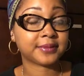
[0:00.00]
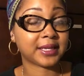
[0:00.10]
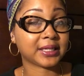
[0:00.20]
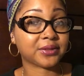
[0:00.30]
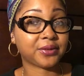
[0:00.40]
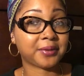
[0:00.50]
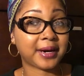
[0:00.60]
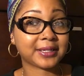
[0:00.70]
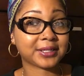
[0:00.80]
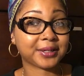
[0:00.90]
Thanks for
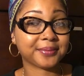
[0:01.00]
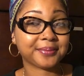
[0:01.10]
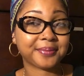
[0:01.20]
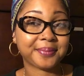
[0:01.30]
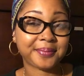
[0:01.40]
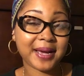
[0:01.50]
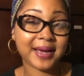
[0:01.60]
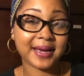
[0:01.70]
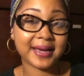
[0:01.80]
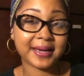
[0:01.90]
watching.
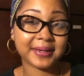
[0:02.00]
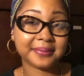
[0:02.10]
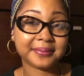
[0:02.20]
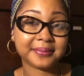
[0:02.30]
Bye.